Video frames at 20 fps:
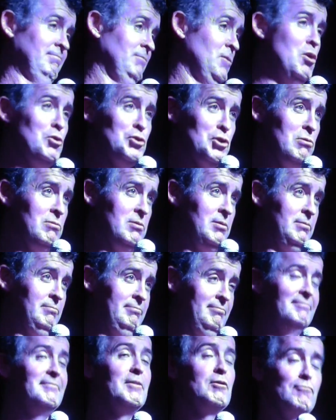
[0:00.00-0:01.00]
No joke.
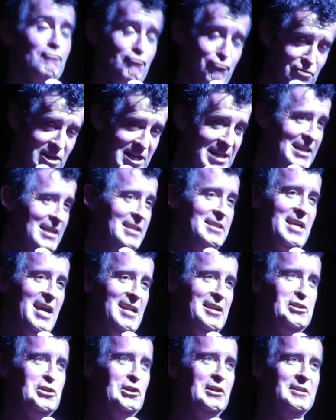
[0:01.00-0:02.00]
Really
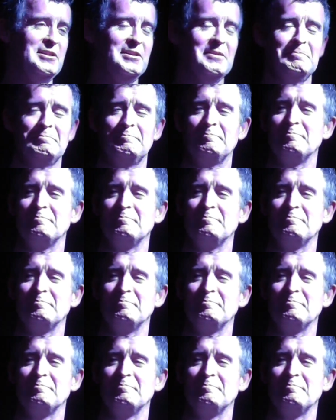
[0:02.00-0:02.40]
intelligent.